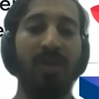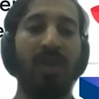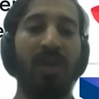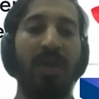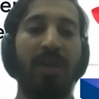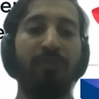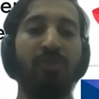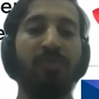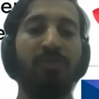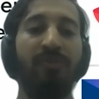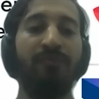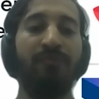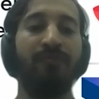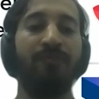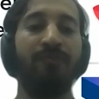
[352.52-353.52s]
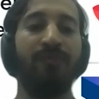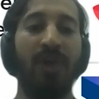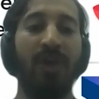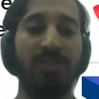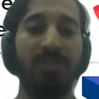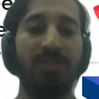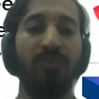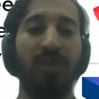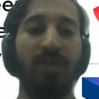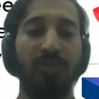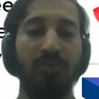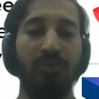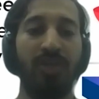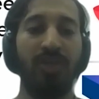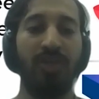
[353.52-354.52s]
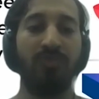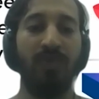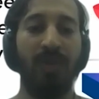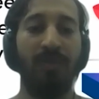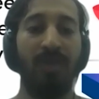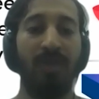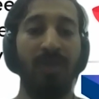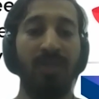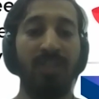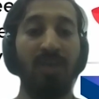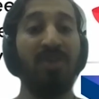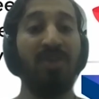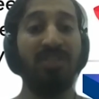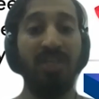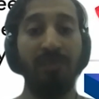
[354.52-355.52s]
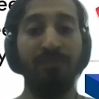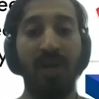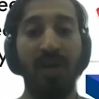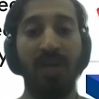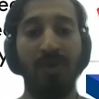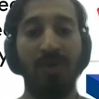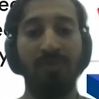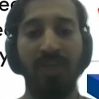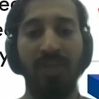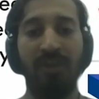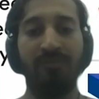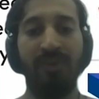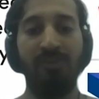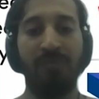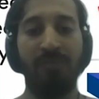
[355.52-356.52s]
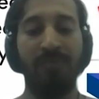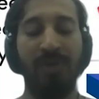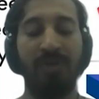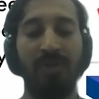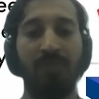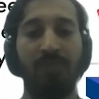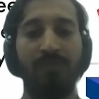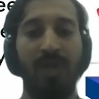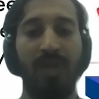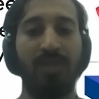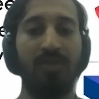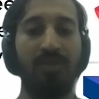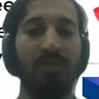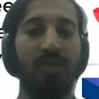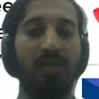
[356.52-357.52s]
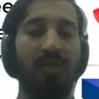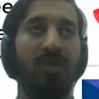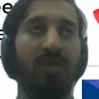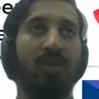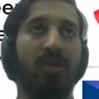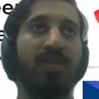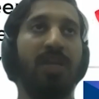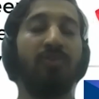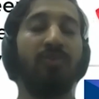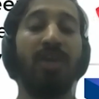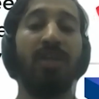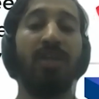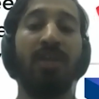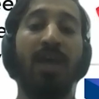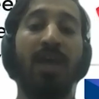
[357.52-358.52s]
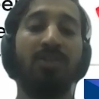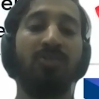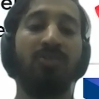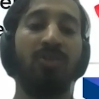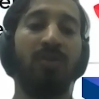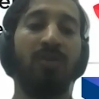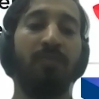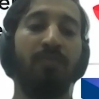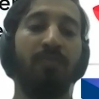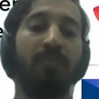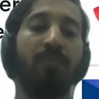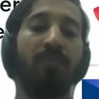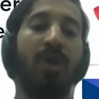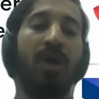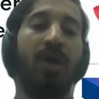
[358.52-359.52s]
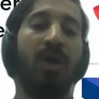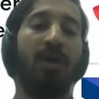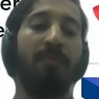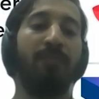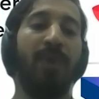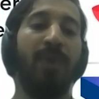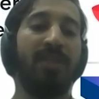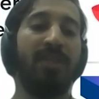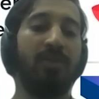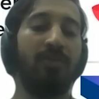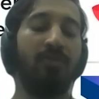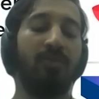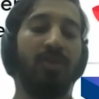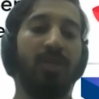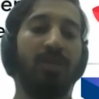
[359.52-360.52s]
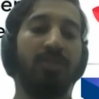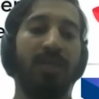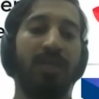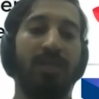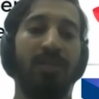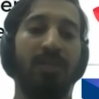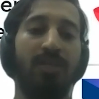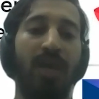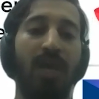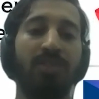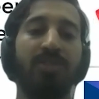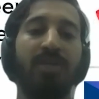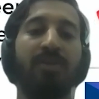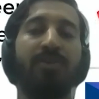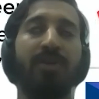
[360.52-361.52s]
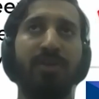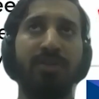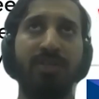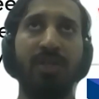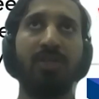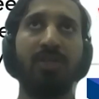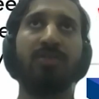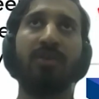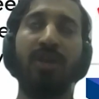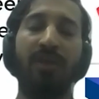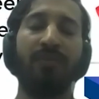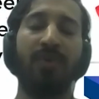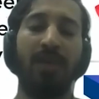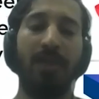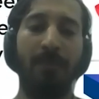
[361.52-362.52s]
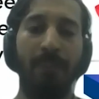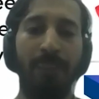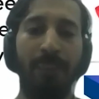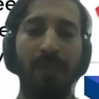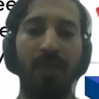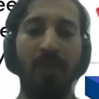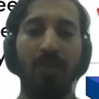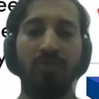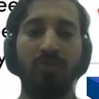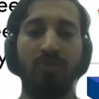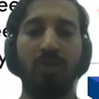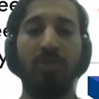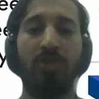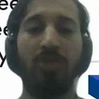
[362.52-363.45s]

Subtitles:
and it will be faster to execute as well. The amazing part about game development in Python is that you can enhance your Python coding skill and generate results graphically. So you